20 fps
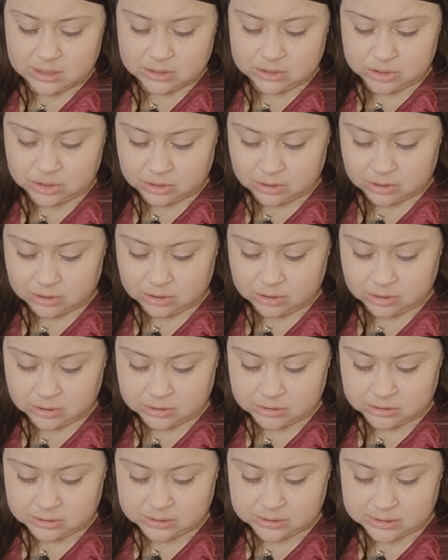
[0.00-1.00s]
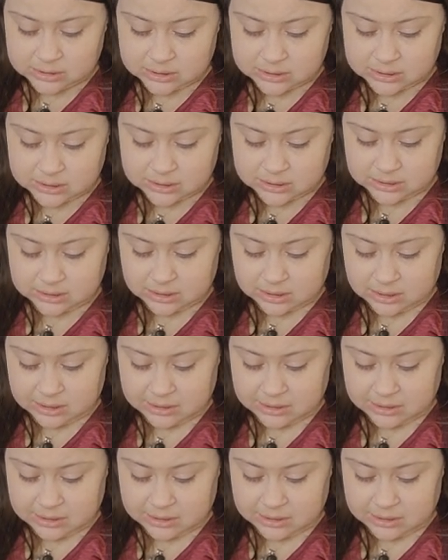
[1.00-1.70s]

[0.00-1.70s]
jars.